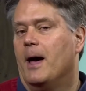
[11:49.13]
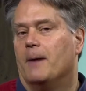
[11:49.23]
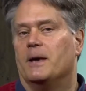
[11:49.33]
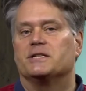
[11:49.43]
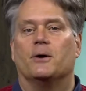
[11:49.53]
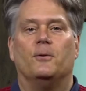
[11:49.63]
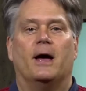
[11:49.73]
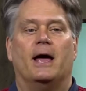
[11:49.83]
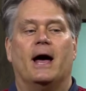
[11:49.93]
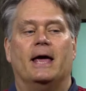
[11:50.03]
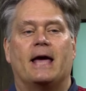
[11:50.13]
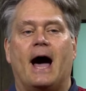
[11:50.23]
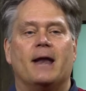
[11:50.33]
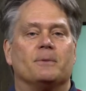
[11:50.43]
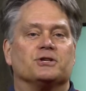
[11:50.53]
Basically,
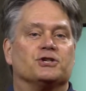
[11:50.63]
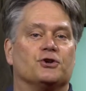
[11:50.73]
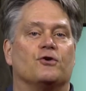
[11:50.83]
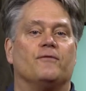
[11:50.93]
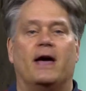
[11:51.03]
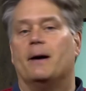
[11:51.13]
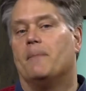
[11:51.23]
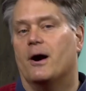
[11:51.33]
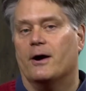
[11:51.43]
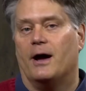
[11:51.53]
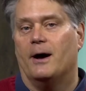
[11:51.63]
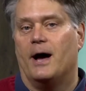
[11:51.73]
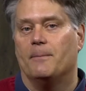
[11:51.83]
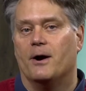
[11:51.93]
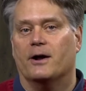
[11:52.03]
economists survey
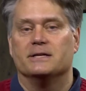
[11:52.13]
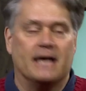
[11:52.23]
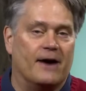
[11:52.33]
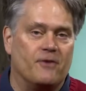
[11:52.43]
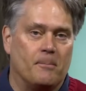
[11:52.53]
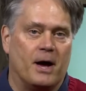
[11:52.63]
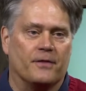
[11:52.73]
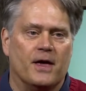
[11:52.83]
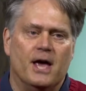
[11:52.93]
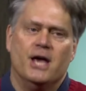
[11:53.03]
Americans every month